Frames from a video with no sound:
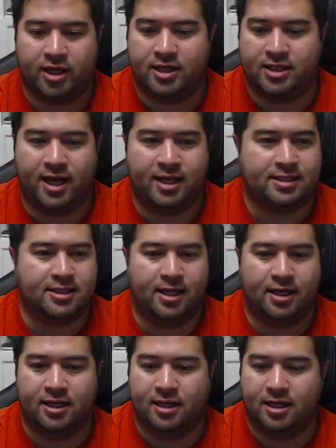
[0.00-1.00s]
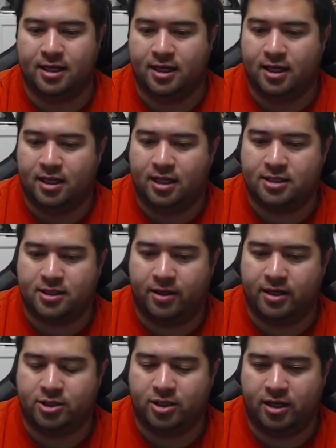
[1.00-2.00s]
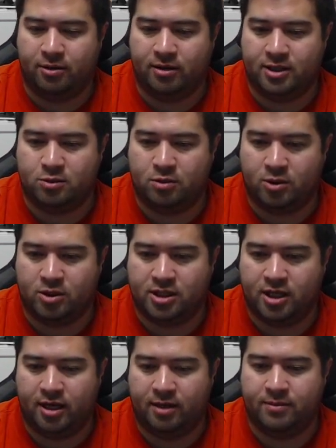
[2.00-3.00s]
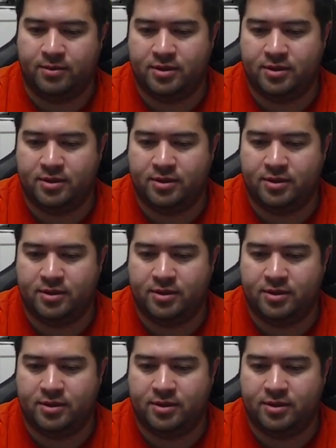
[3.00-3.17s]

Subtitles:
a task done. Let's go ahead and try to run this one more time,